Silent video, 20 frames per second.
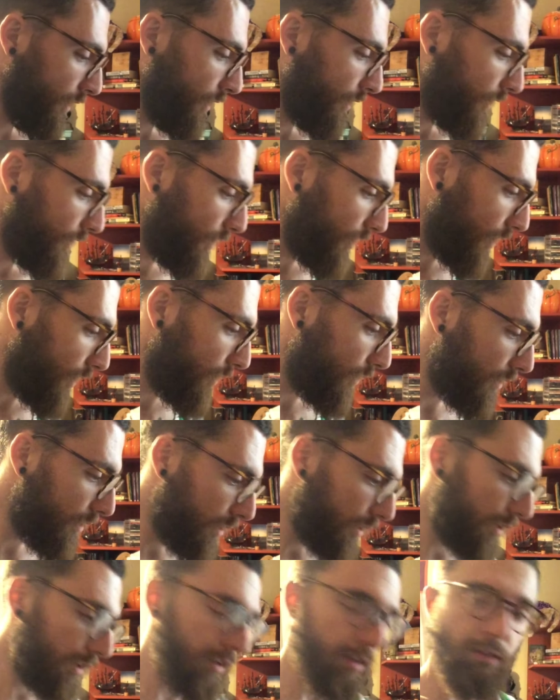So,
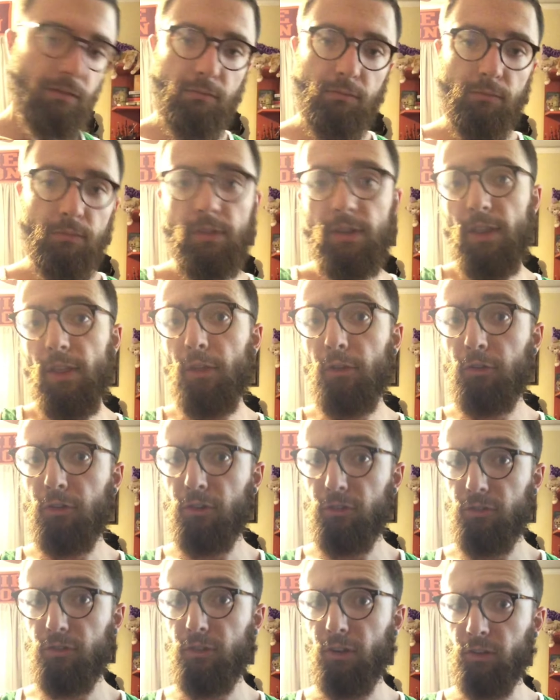those are
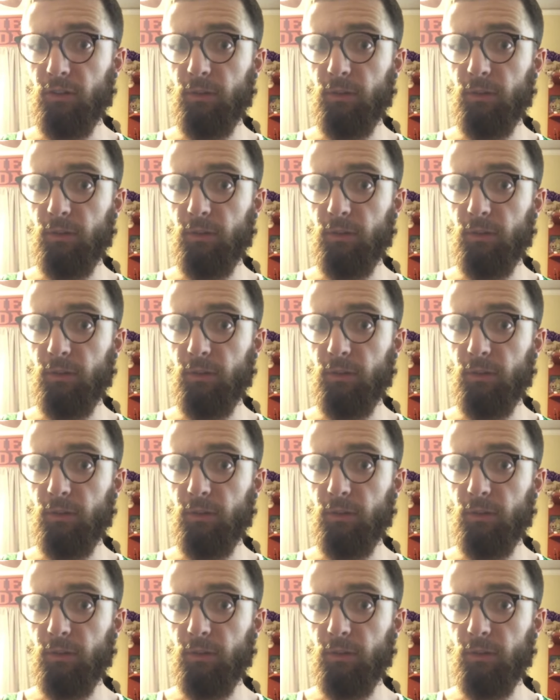just